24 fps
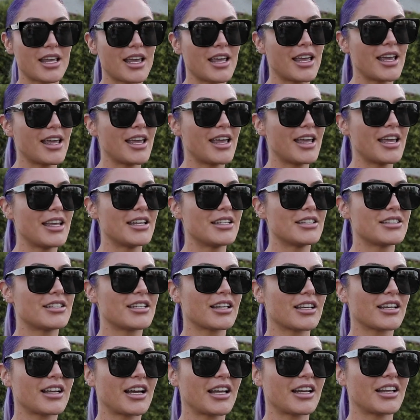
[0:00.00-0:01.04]
and
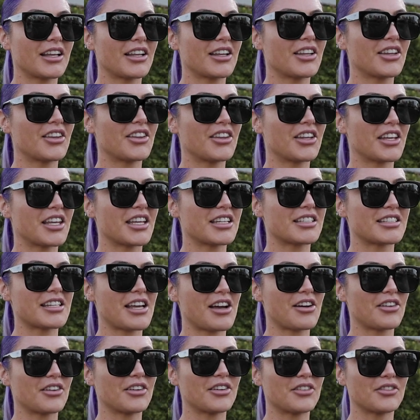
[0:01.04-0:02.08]
kind of the get
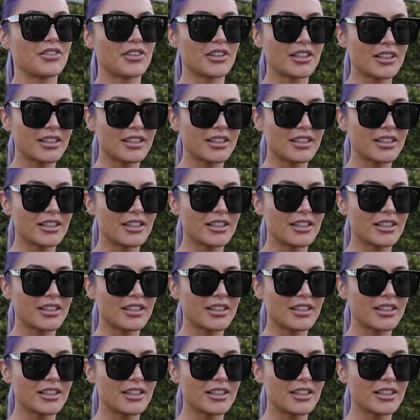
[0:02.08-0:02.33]
down of